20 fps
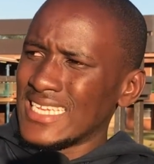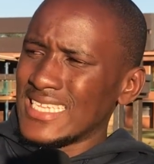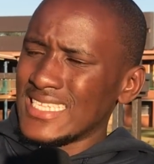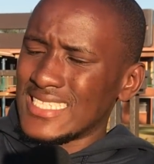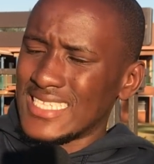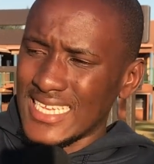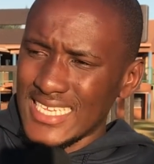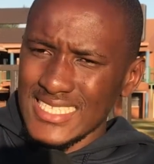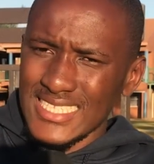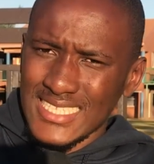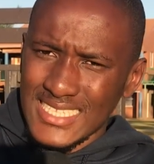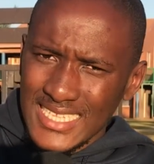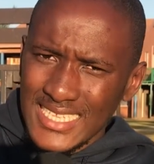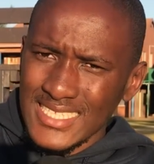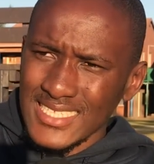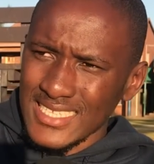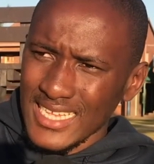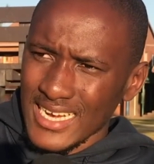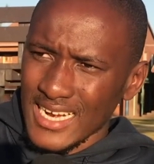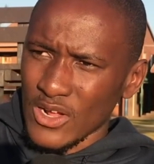turns
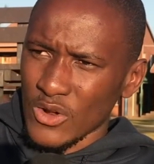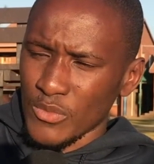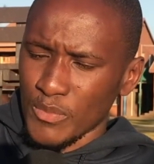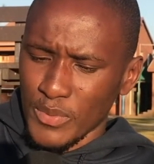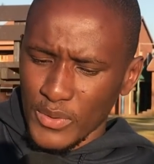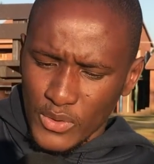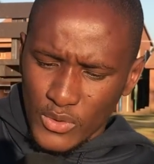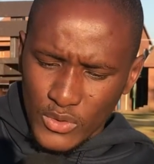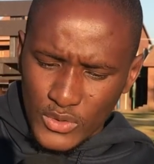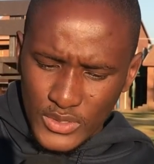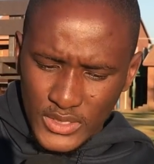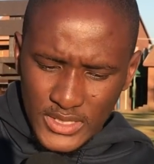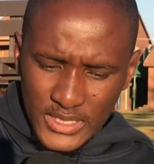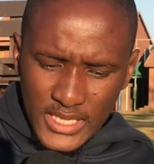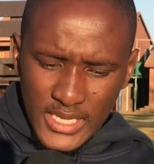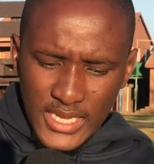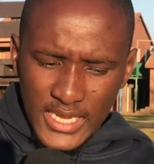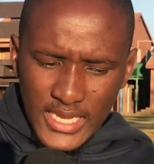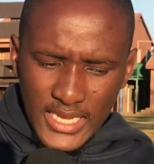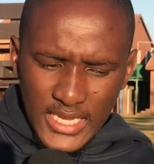things around, because
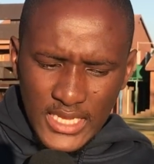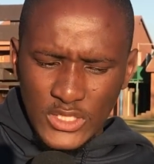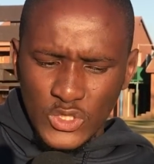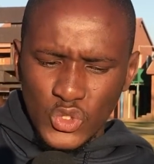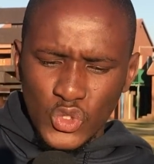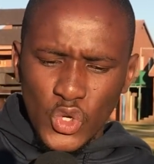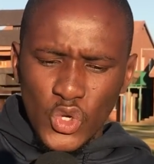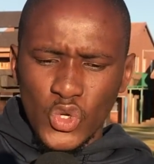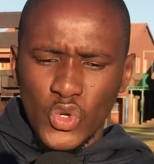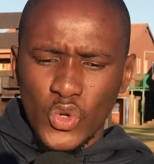it's not